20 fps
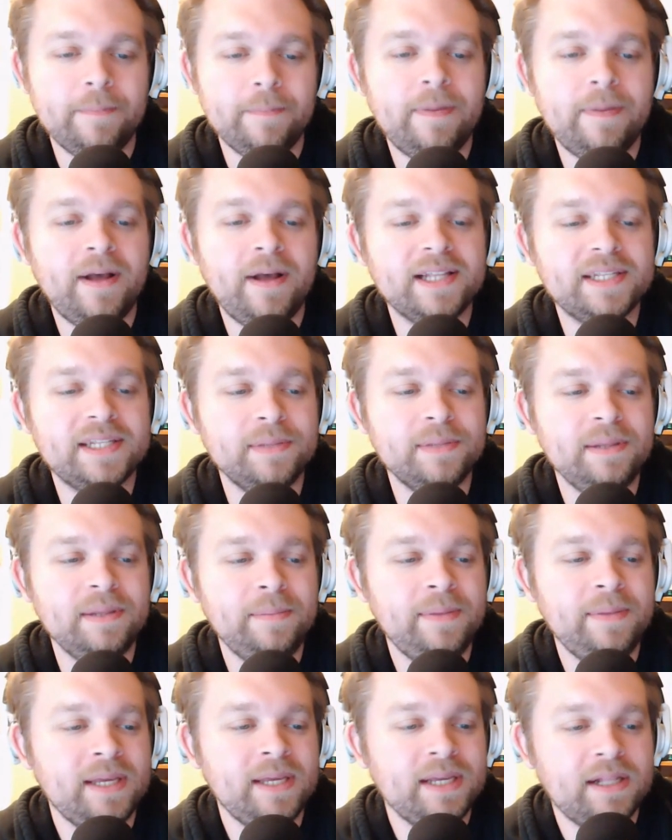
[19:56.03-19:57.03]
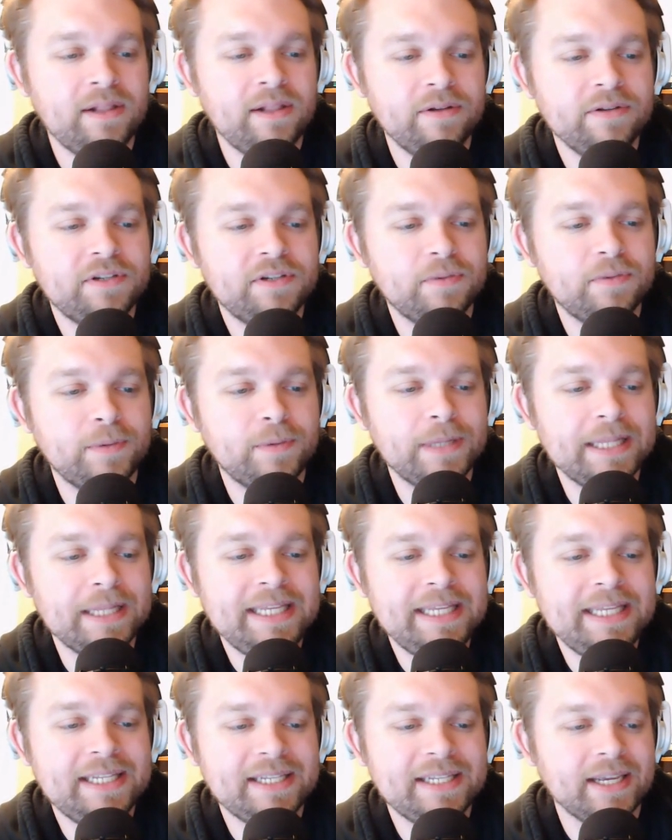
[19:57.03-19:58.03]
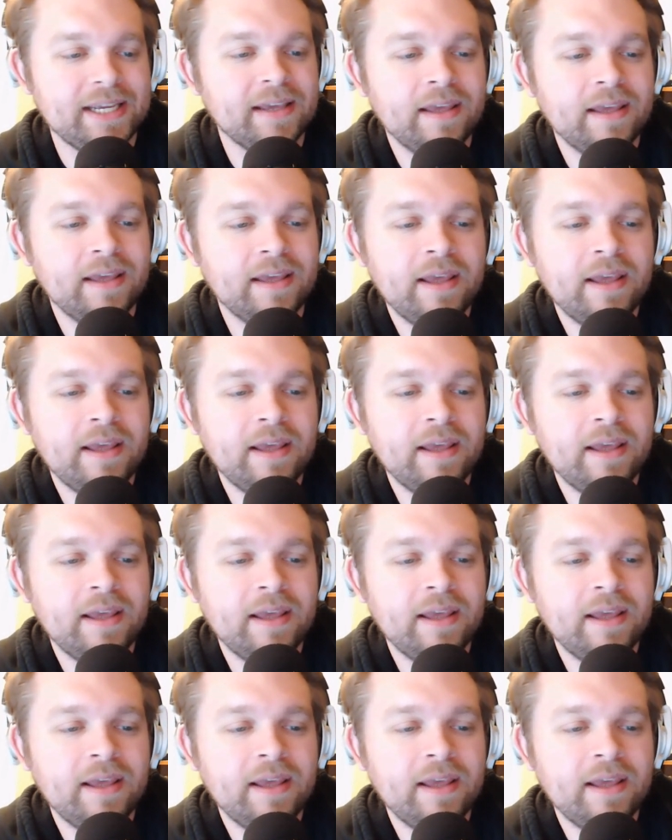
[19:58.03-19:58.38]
possibly being close to releasing.